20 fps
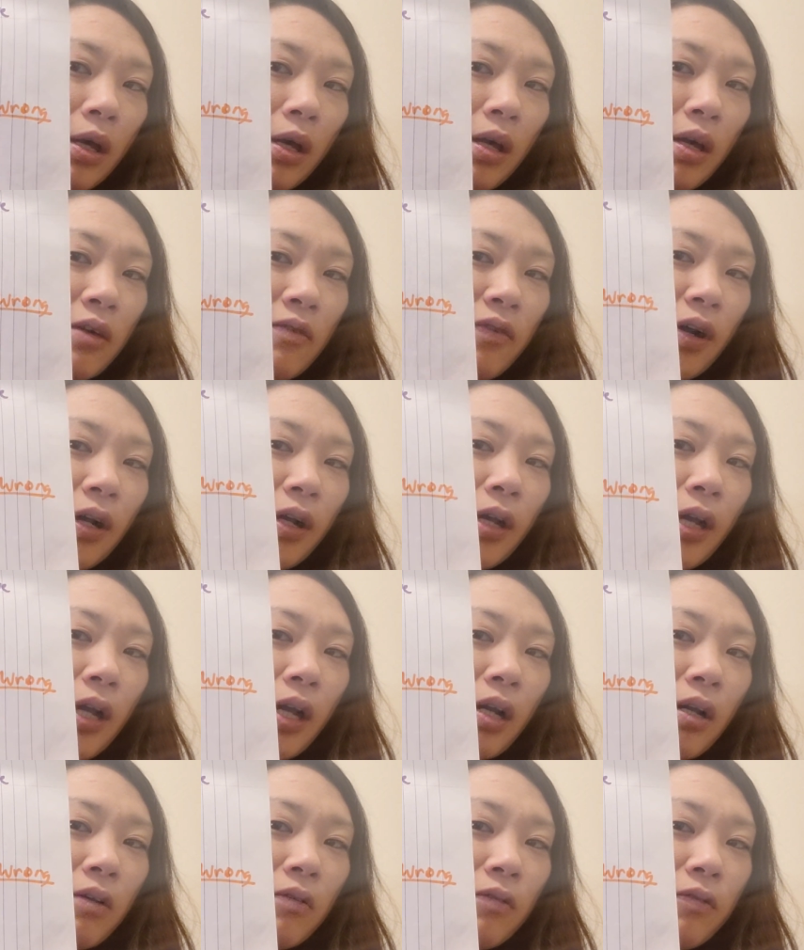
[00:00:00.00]
If I
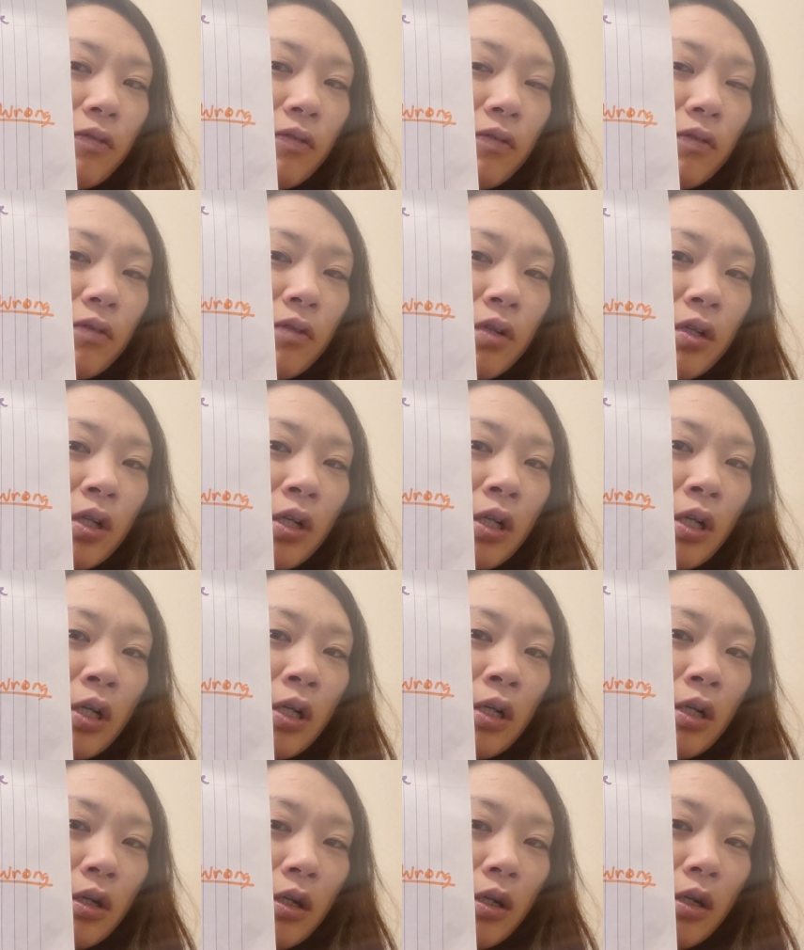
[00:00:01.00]
have
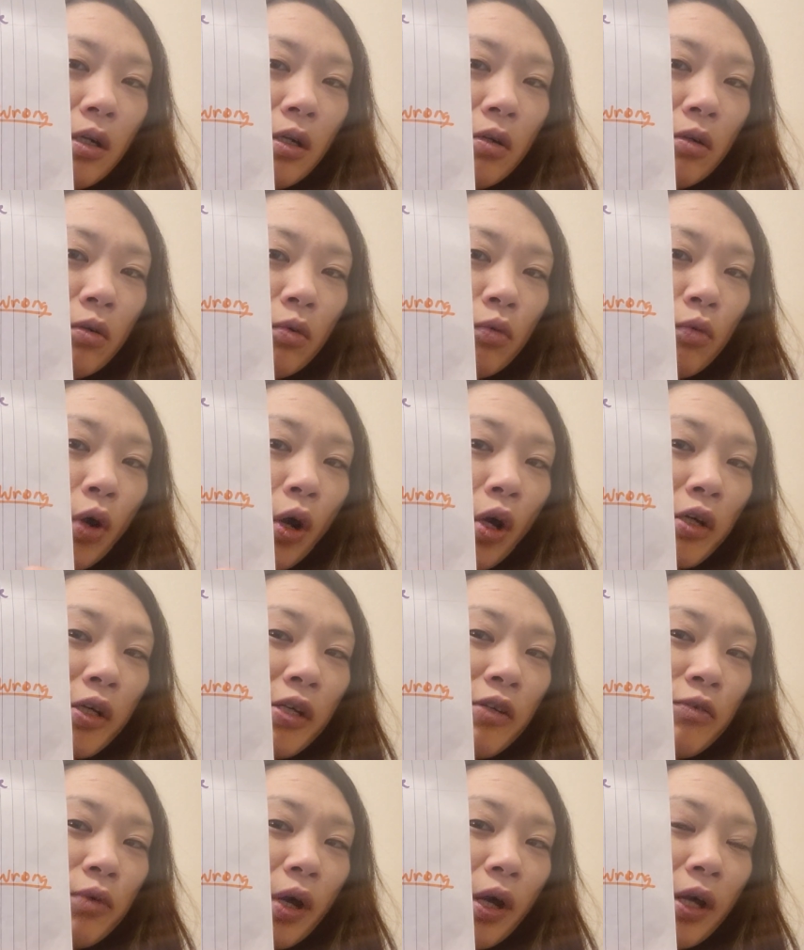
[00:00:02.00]
wrong
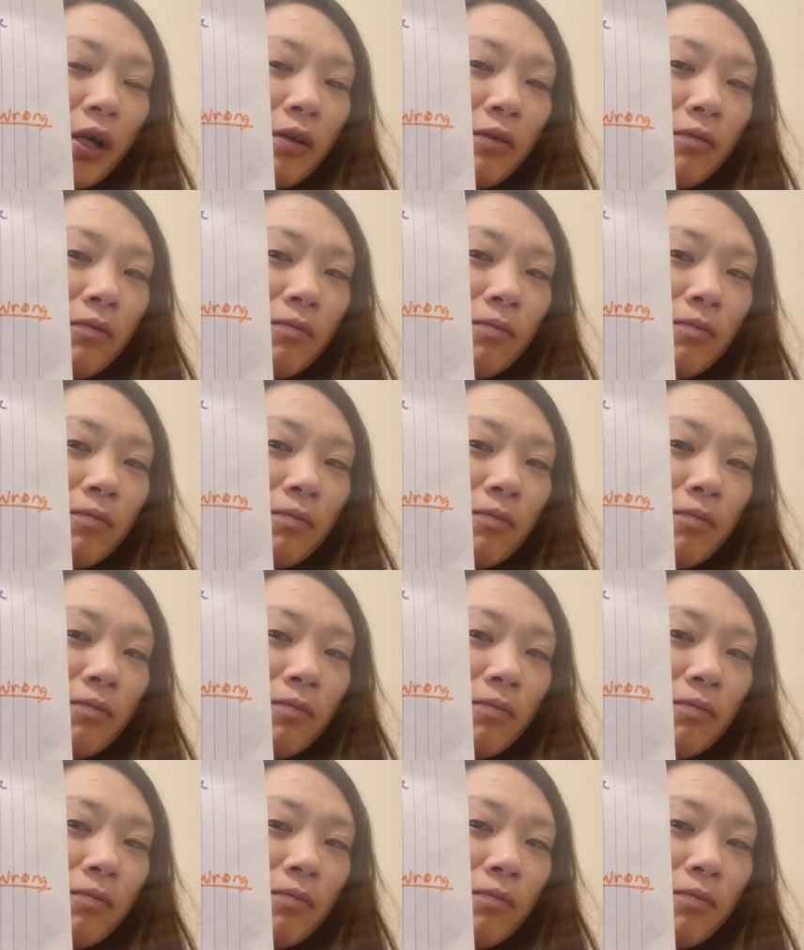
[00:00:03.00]
and right